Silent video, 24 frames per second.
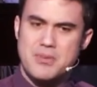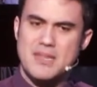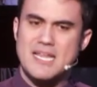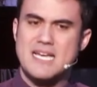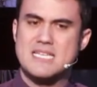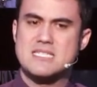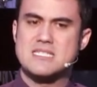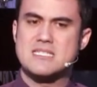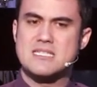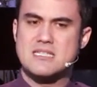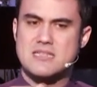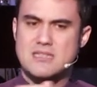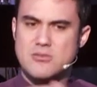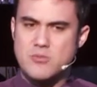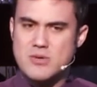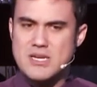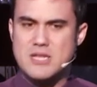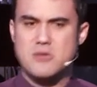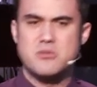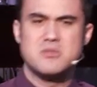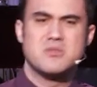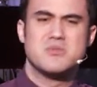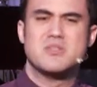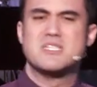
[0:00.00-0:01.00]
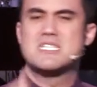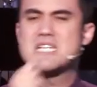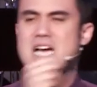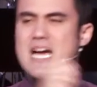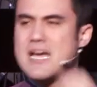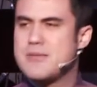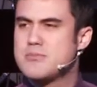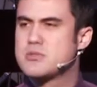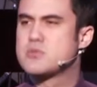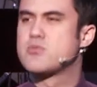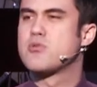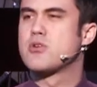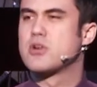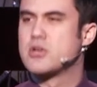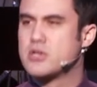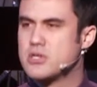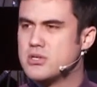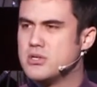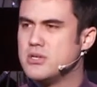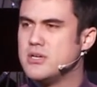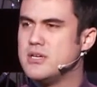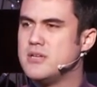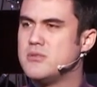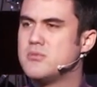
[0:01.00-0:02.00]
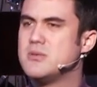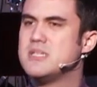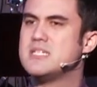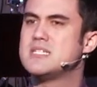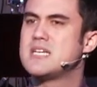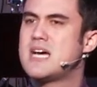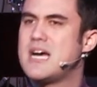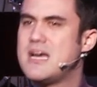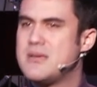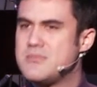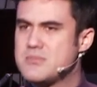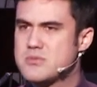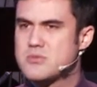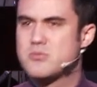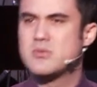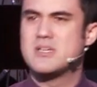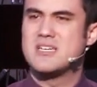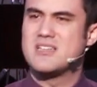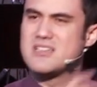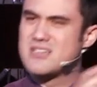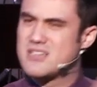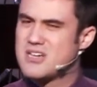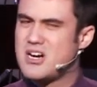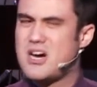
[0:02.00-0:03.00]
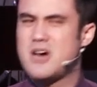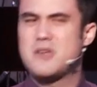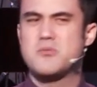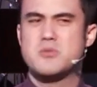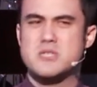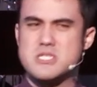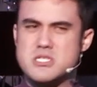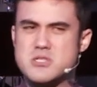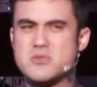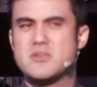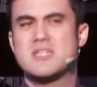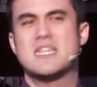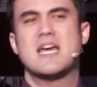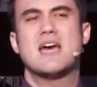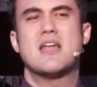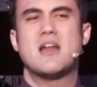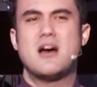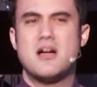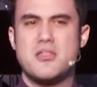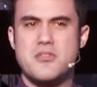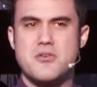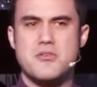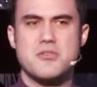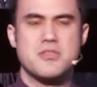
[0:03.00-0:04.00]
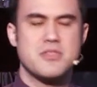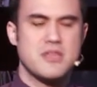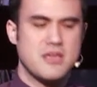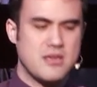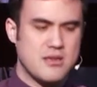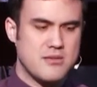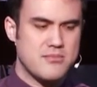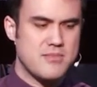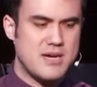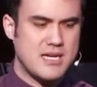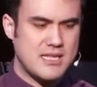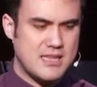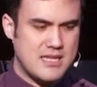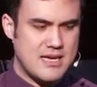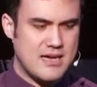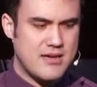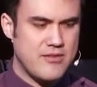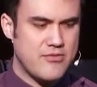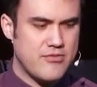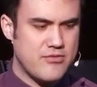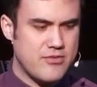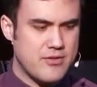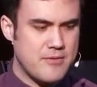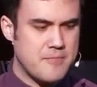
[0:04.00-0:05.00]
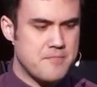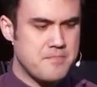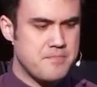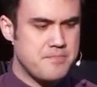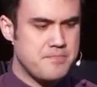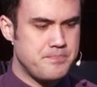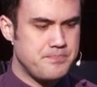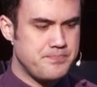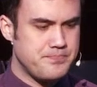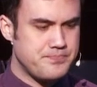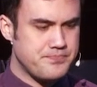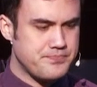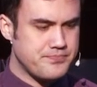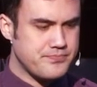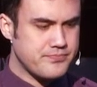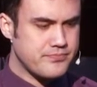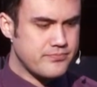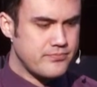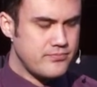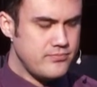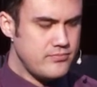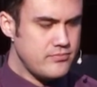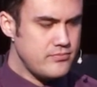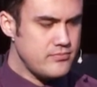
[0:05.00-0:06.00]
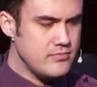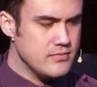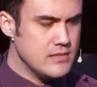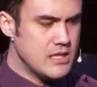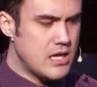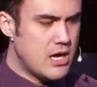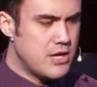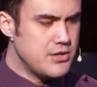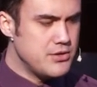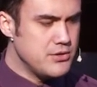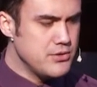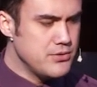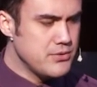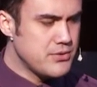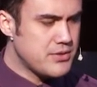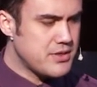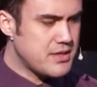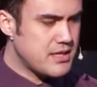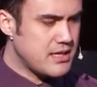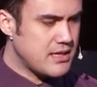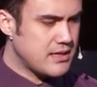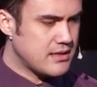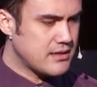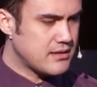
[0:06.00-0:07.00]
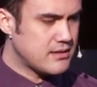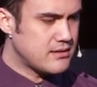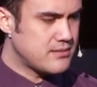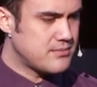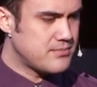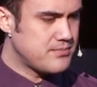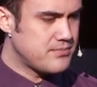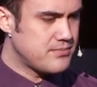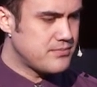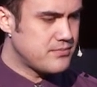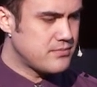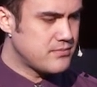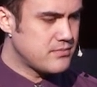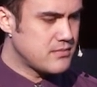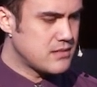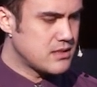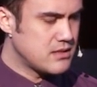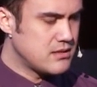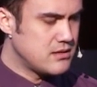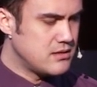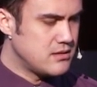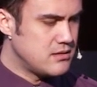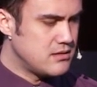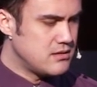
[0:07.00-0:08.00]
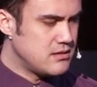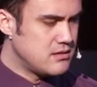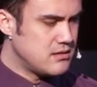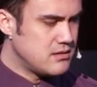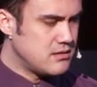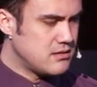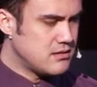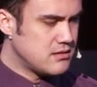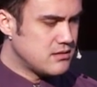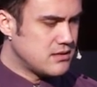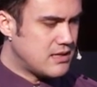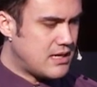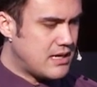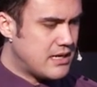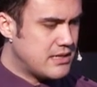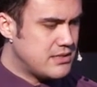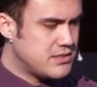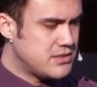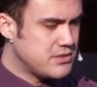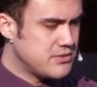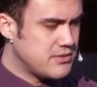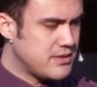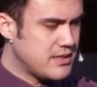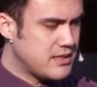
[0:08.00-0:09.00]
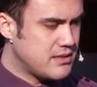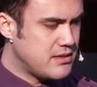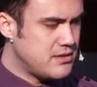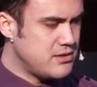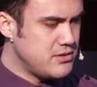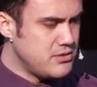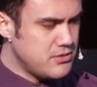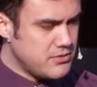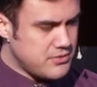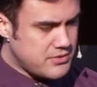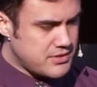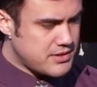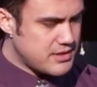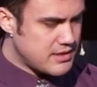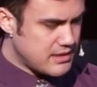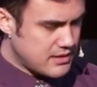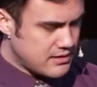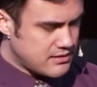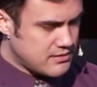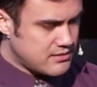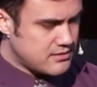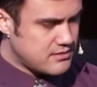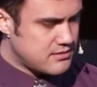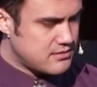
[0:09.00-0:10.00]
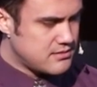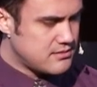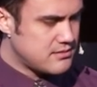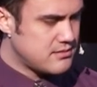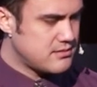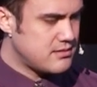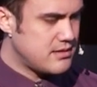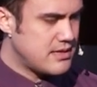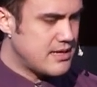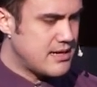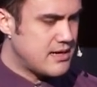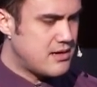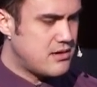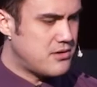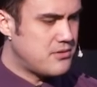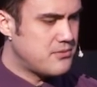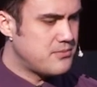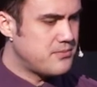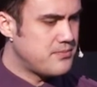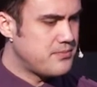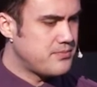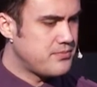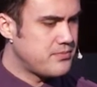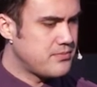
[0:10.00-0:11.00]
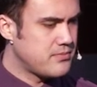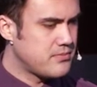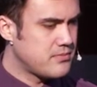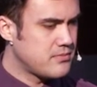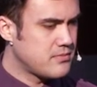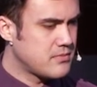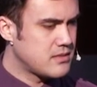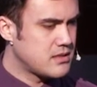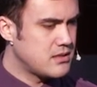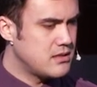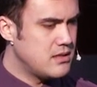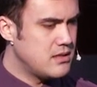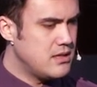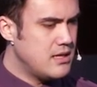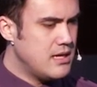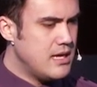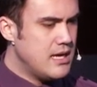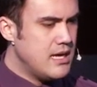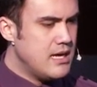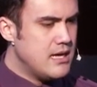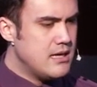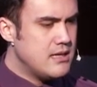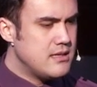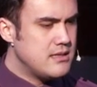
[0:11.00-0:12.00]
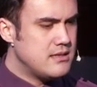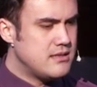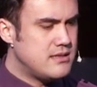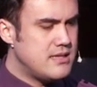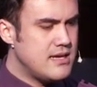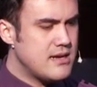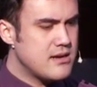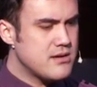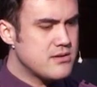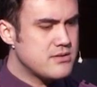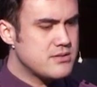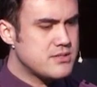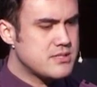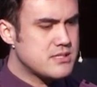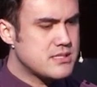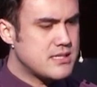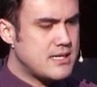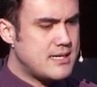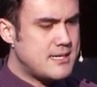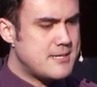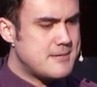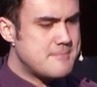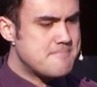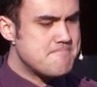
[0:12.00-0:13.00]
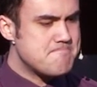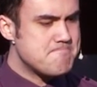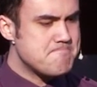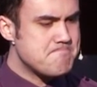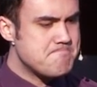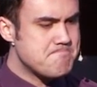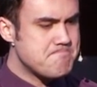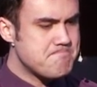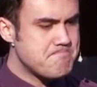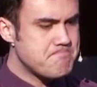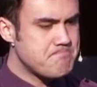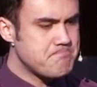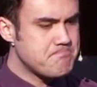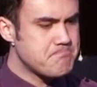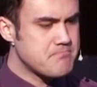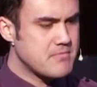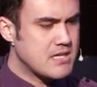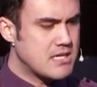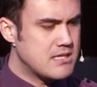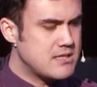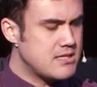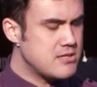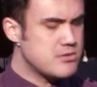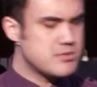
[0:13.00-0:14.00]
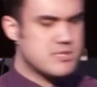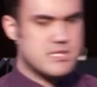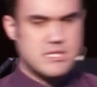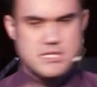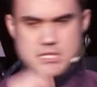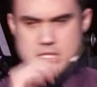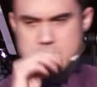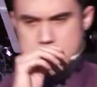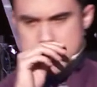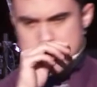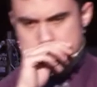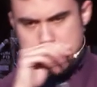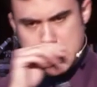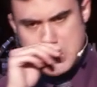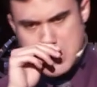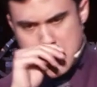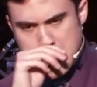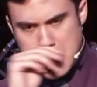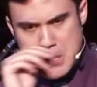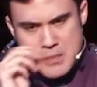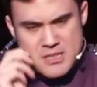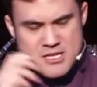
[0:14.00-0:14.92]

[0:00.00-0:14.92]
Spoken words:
blessing when times were good, when God was doing that other thing in my life? A new thing. God doing a new thing now. There's this